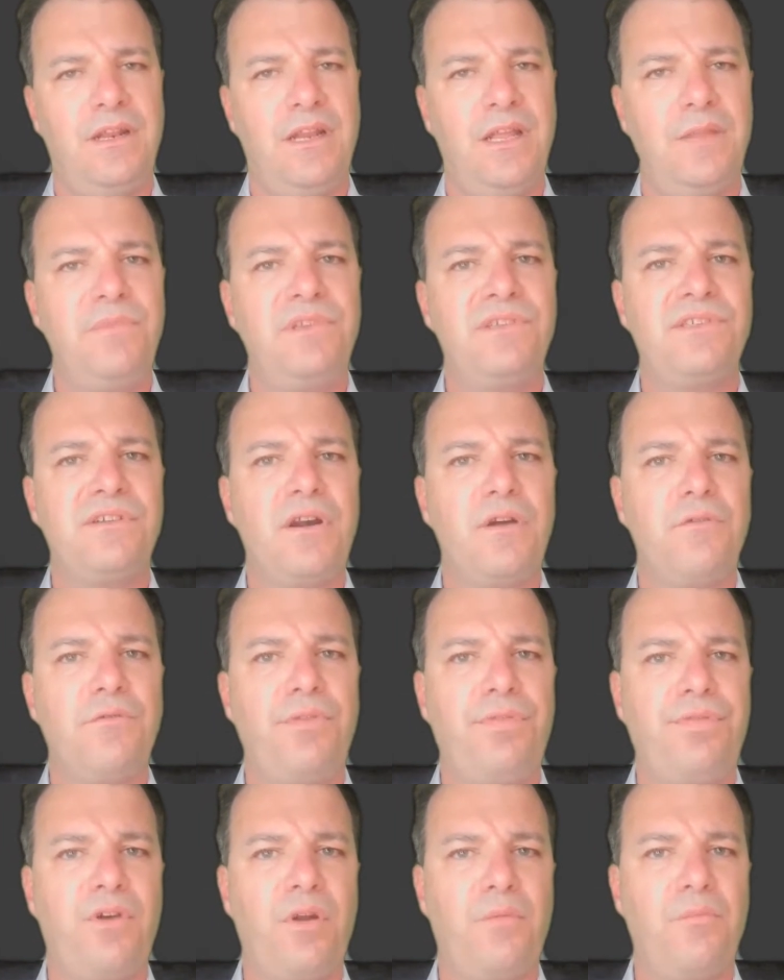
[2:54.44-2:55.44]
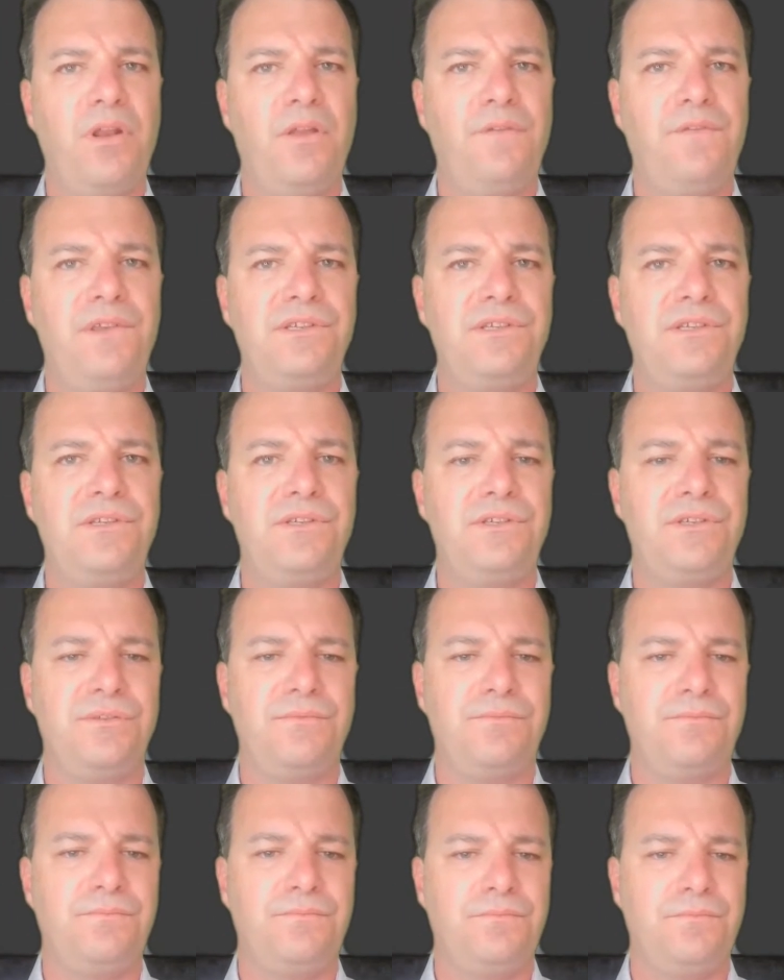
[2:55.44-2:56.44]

Let me start with thermal efficiency.